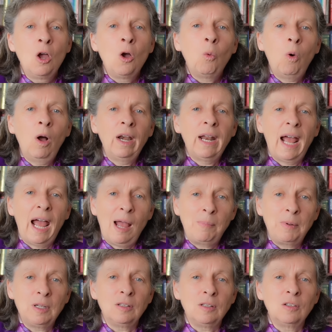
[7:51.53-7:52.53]
What
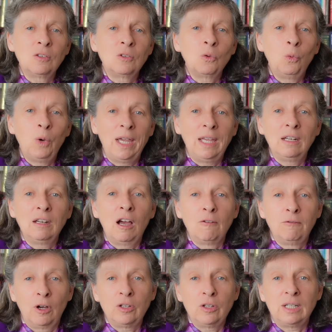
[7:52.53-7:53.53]
happens when a
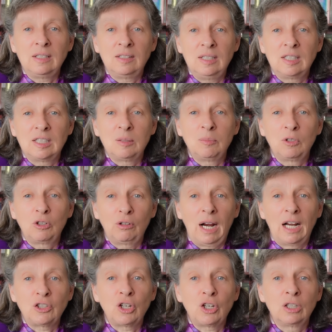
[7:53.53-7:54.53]
voting system
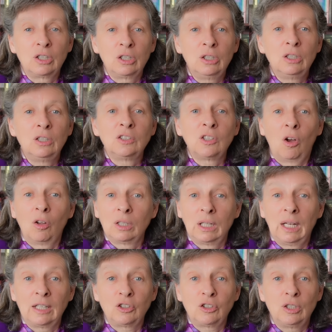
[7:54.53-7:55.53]
crash occurs on
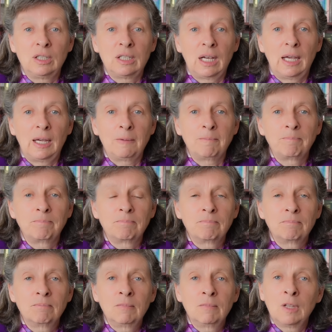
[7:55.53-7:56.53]
election day?
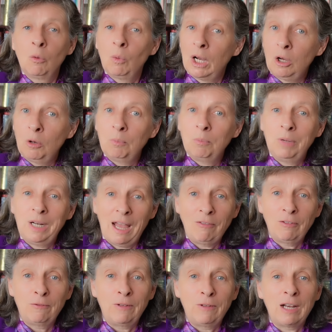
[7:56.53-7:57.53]
Well, we
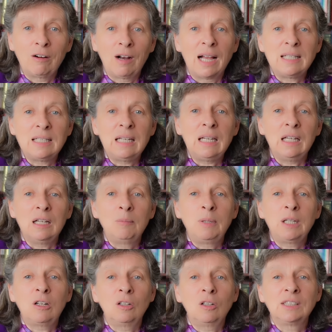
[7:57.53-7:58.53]
have a fair idea
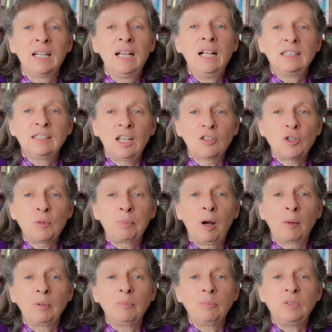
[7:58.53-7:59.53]
because such a
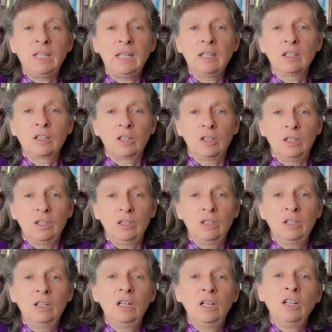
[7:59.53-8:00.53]
problem did
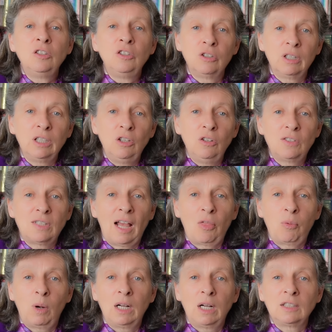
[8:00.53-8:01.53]
occur during New
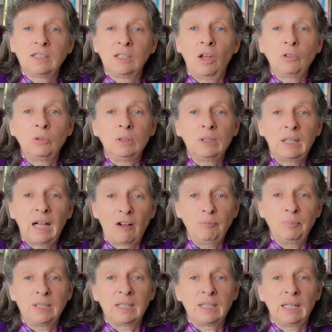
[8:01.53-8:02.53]
South Wales local
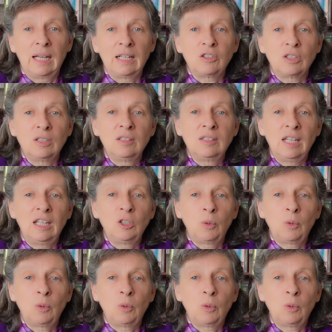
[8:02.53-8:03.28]
government elections in